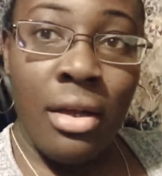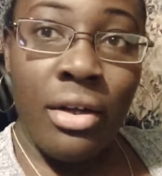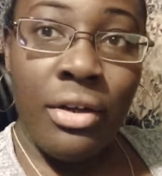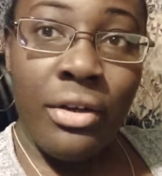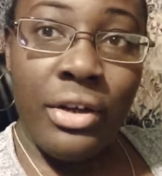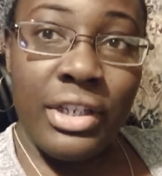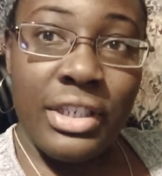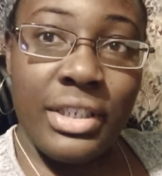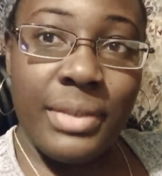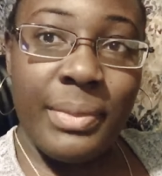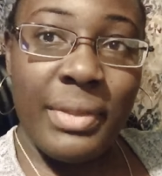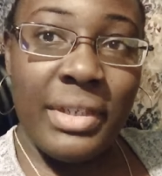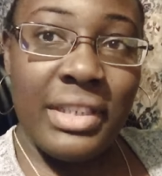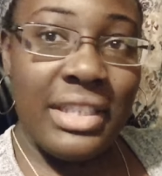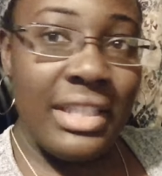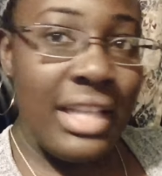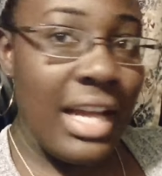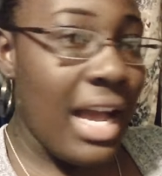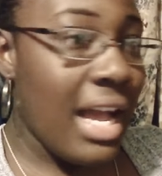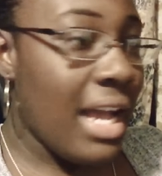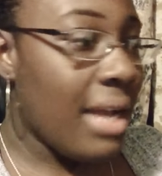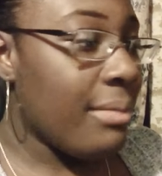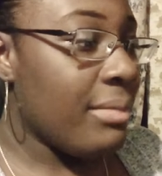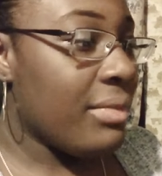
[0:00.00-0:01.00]
Christmas
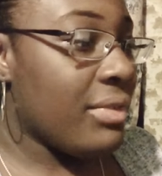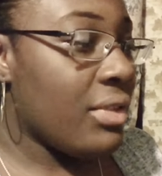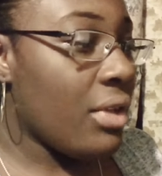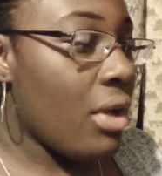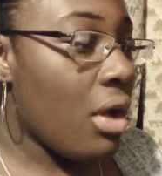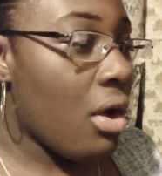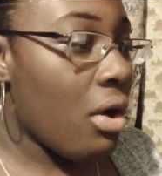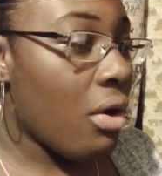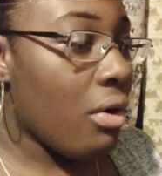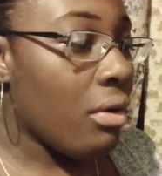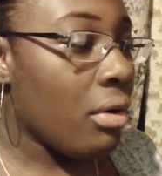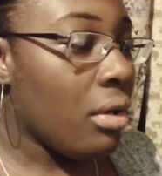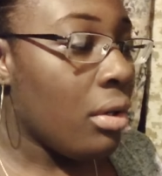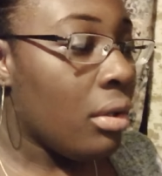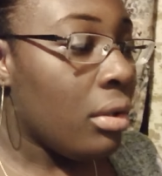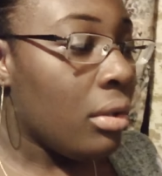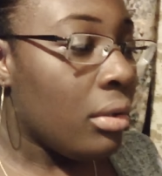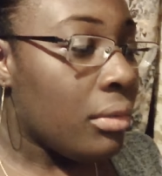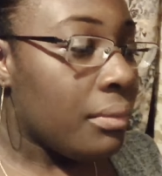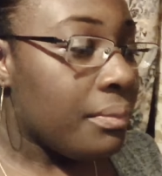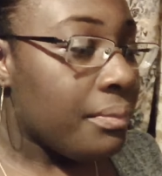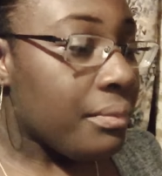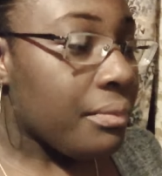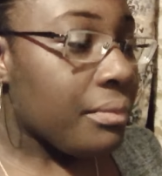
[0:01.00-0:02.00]
time. So
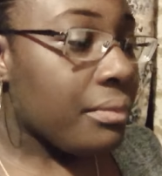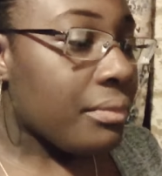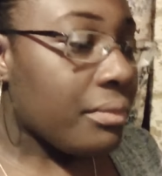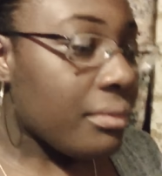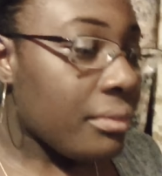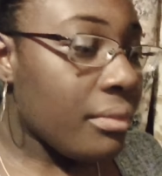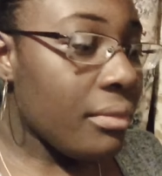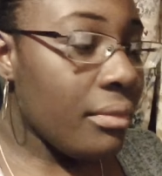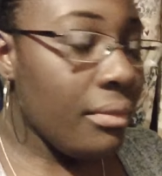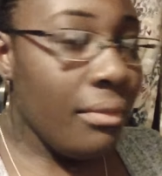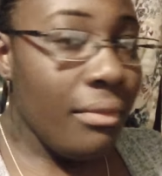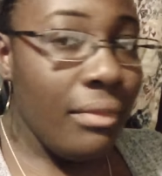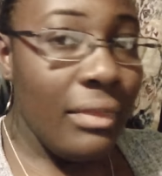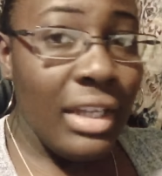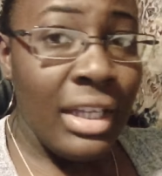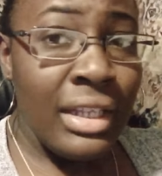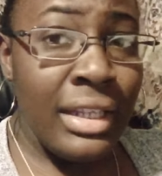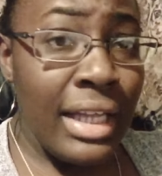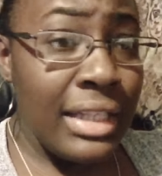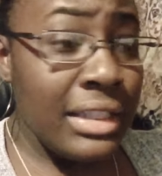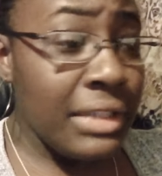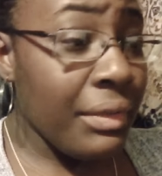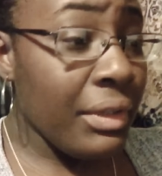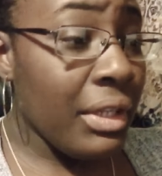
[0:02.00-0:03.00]

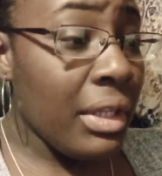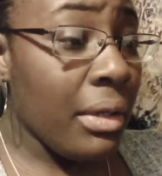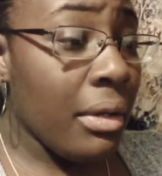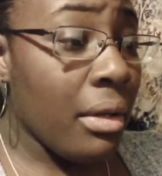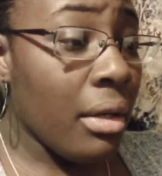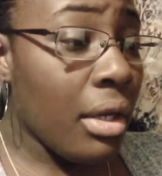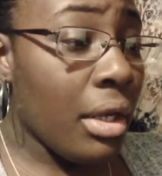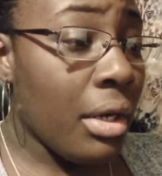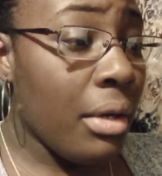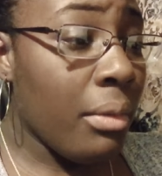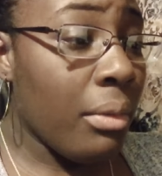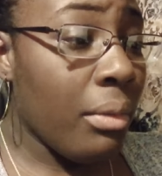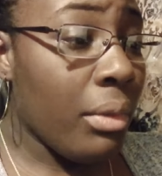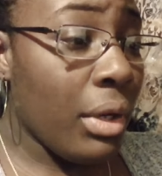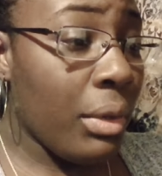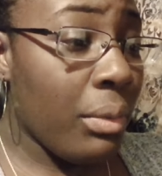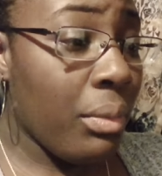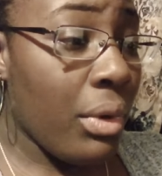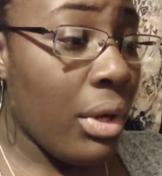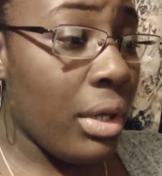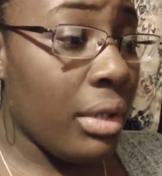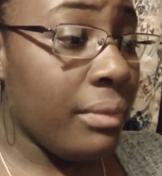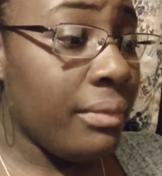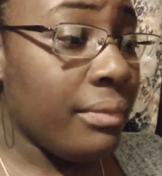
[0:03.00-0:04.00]
that's really a good
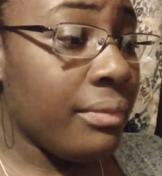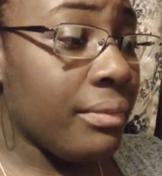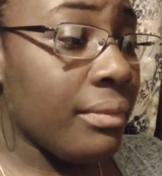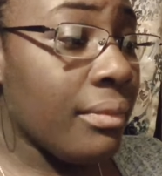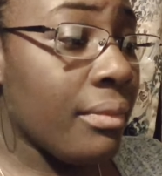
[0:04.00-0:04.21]
one.